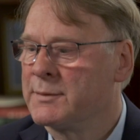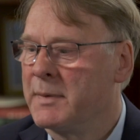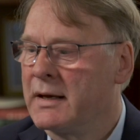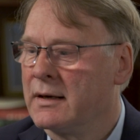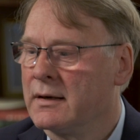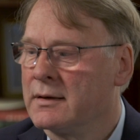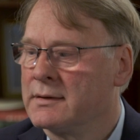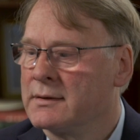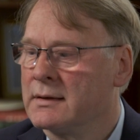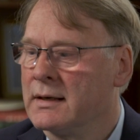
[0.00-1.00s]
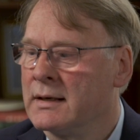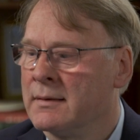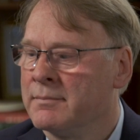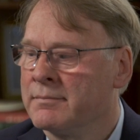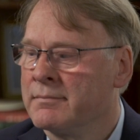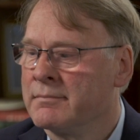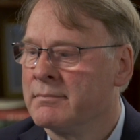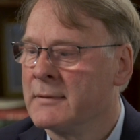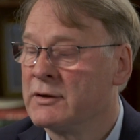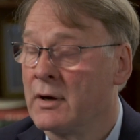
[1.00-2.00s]
because,
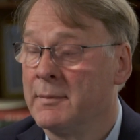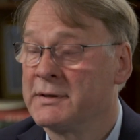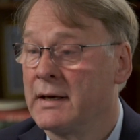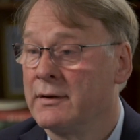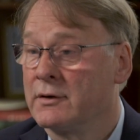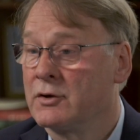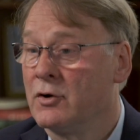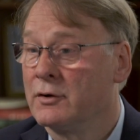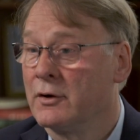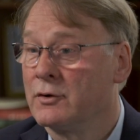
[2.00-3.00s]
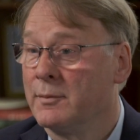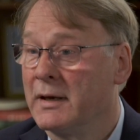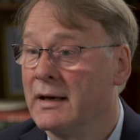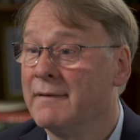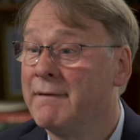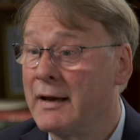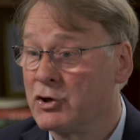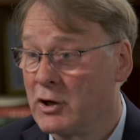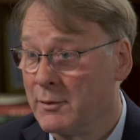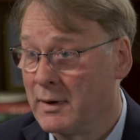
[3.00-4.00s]
so I must say that Kongo Gumi
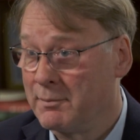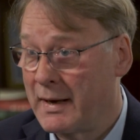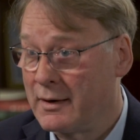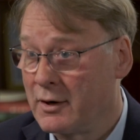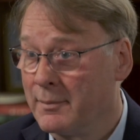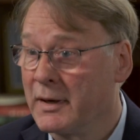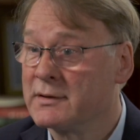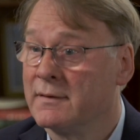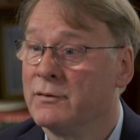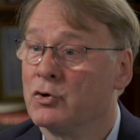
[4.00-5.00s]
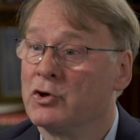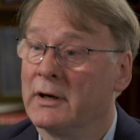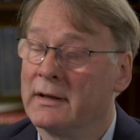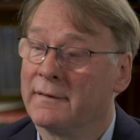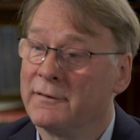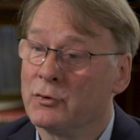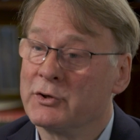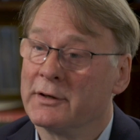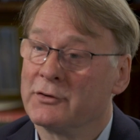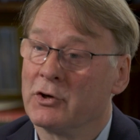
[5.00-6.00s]
eventually went bankrupt because unfortunately the
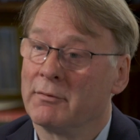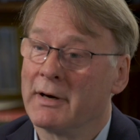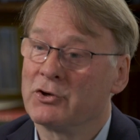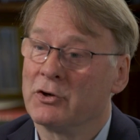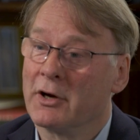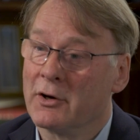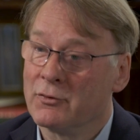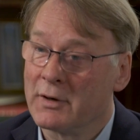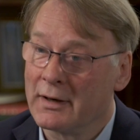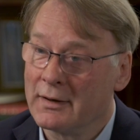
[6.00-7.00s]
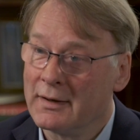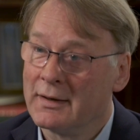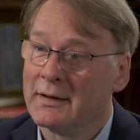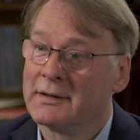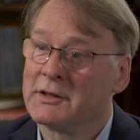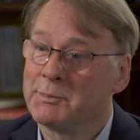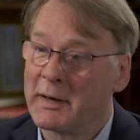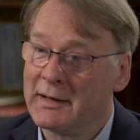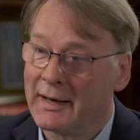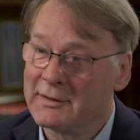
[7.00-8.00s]
40th generation owner
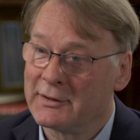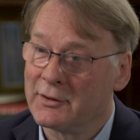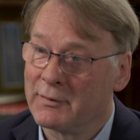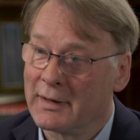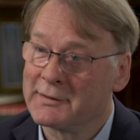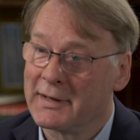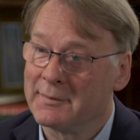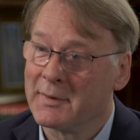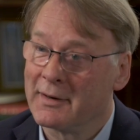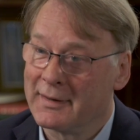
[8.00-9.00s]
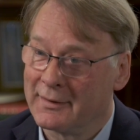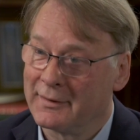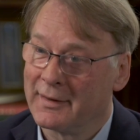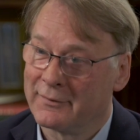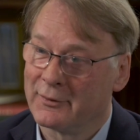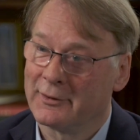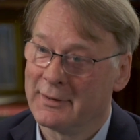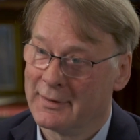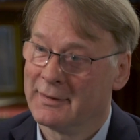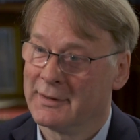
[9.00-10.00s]
speculated in the real estate market and therefore
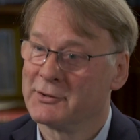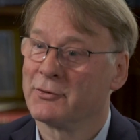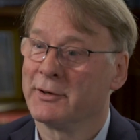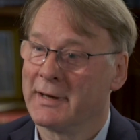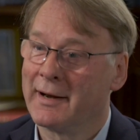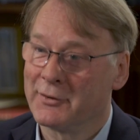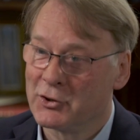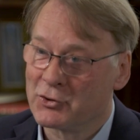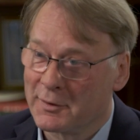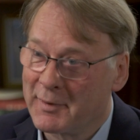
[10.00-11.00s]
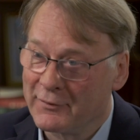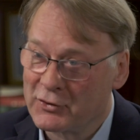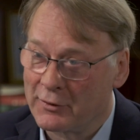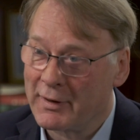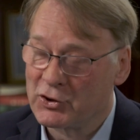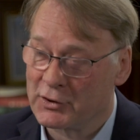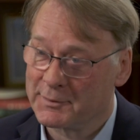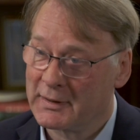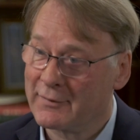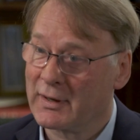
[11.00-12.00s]
destroyed the heritage of the previous generations.
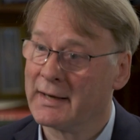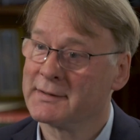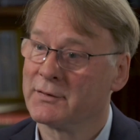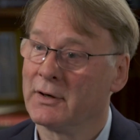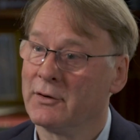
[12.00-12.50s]
But nevertheless, for a